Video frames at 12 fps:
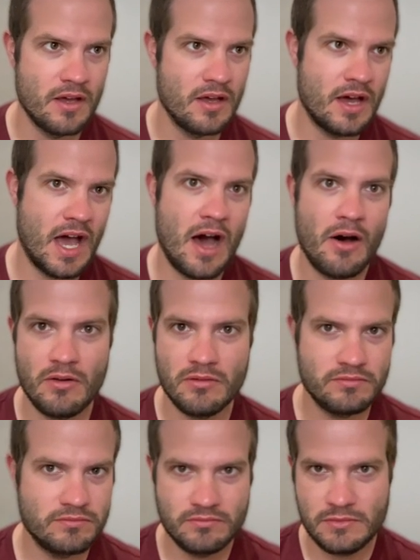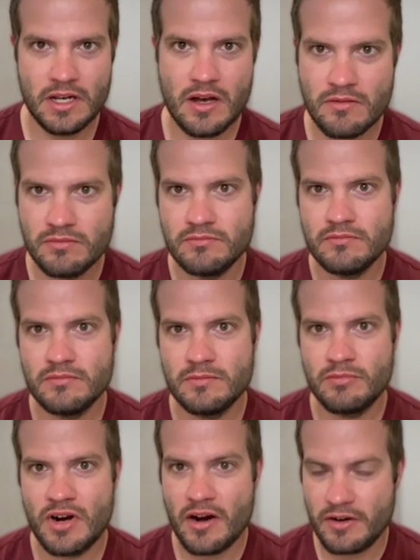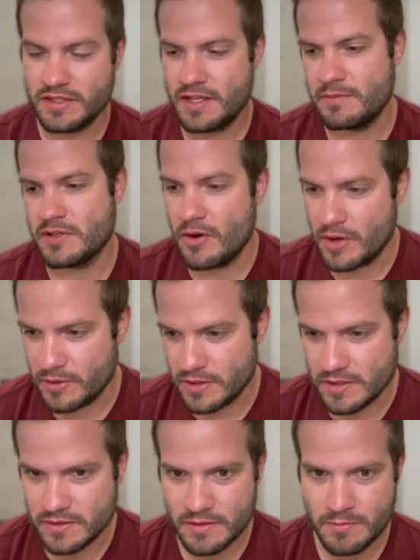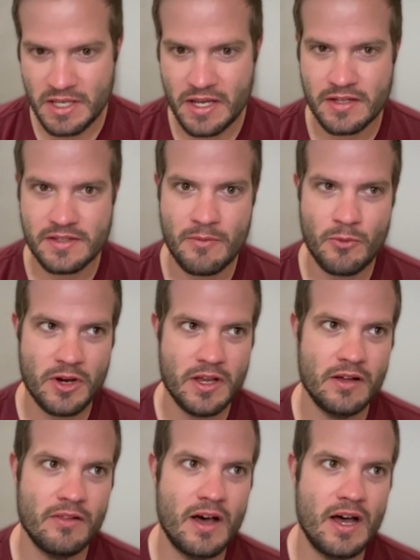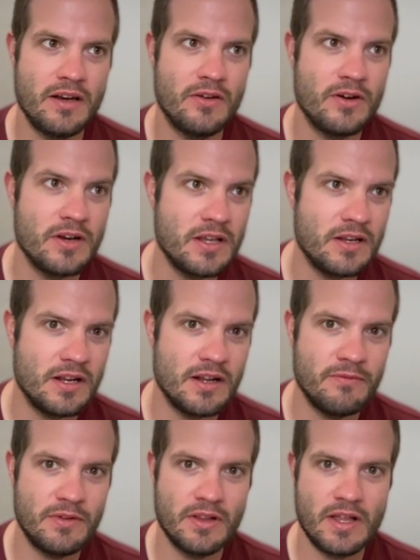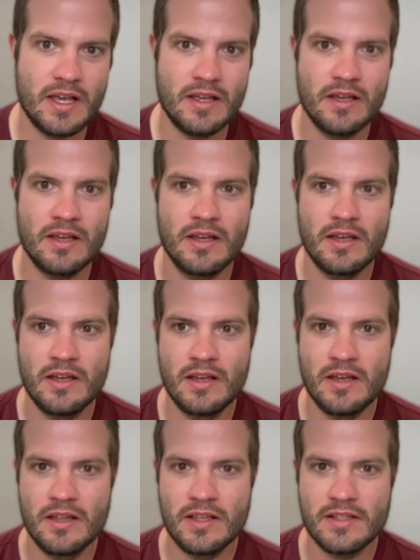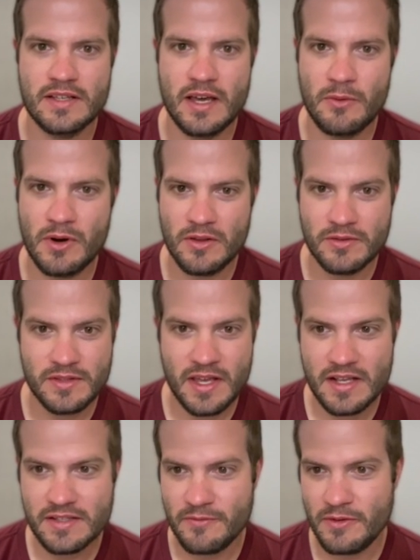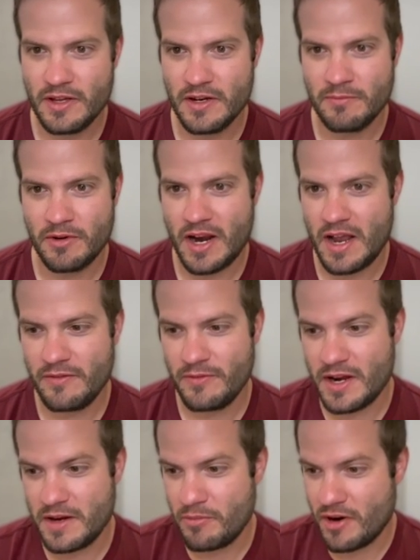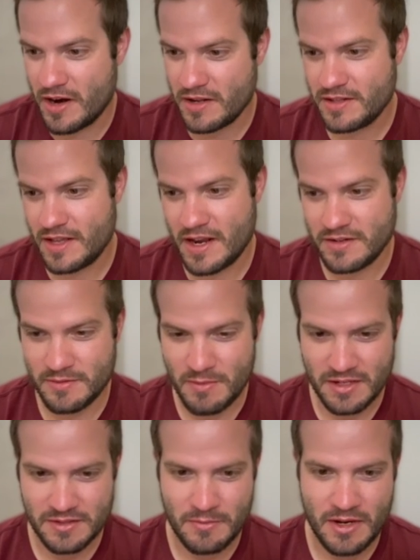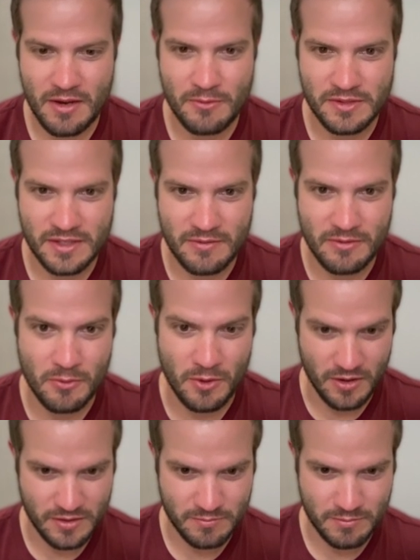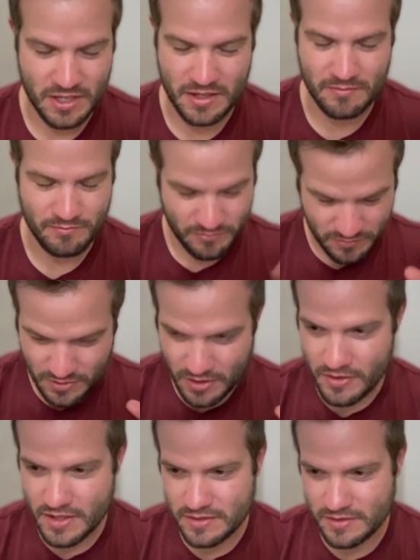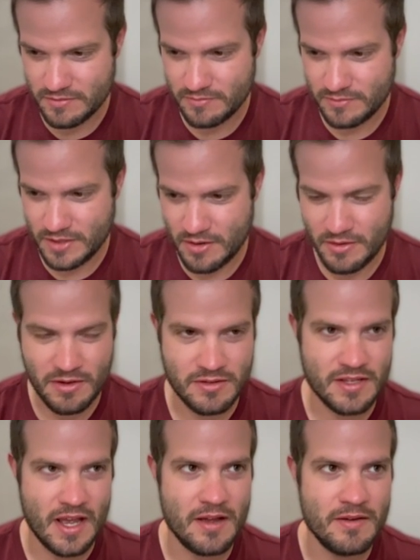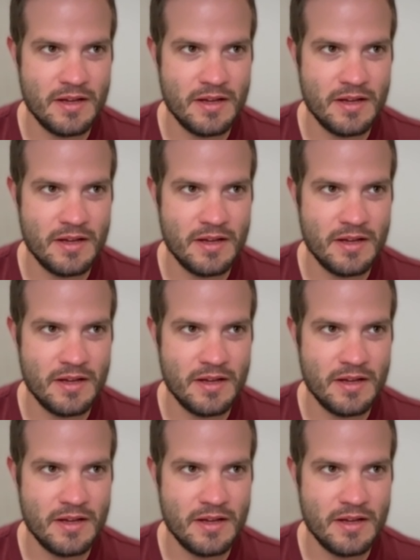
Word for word: how you know progress keeps going on this because i'm working a lot on it and i feel like that's kind of one of those things if you're going to find a product that actually makes some money we'll see if it works but all that's you know hearsay